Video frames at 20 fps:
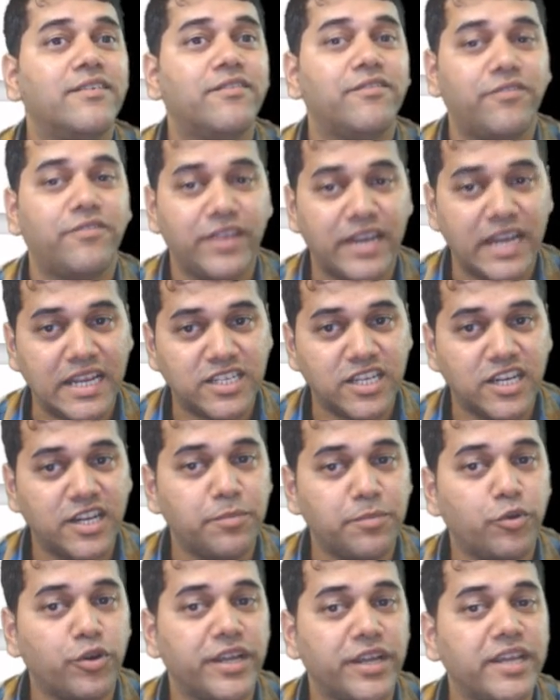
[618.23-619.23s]
financial
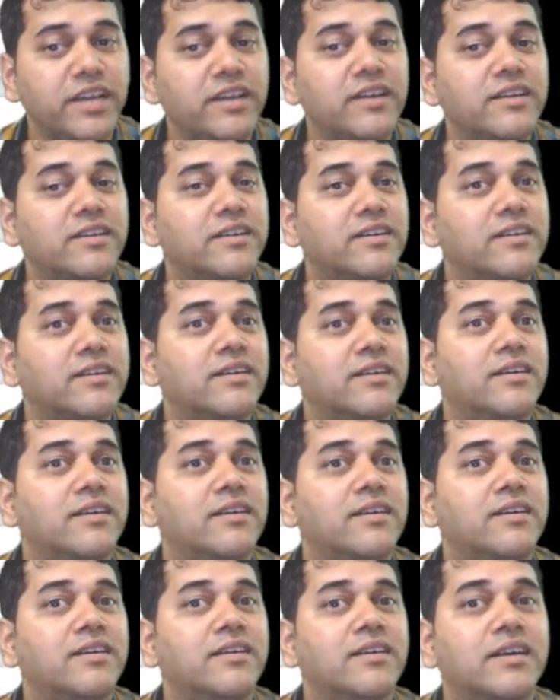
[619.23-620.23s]
reporting,
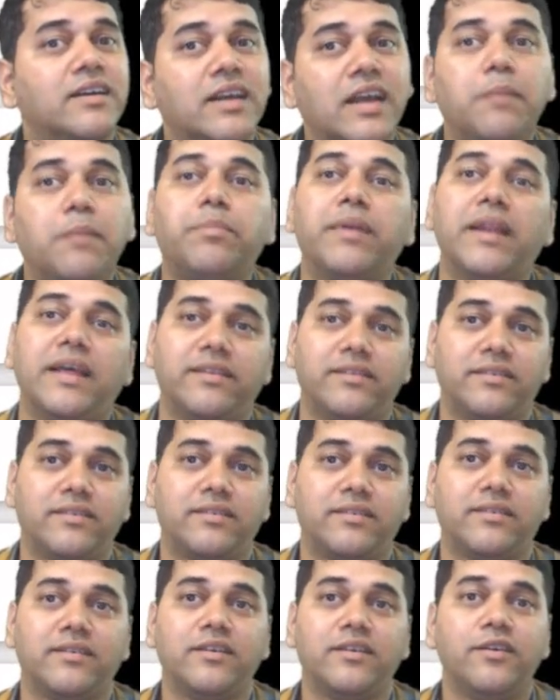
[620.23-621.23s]

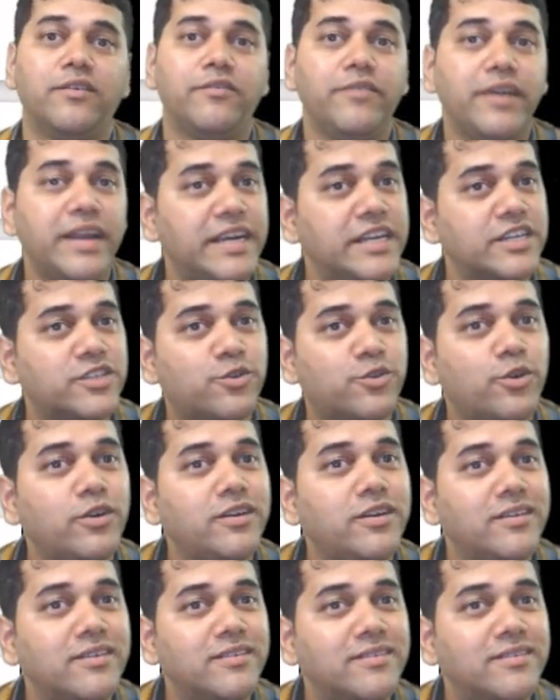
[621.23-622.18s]
compliance. Where it is told?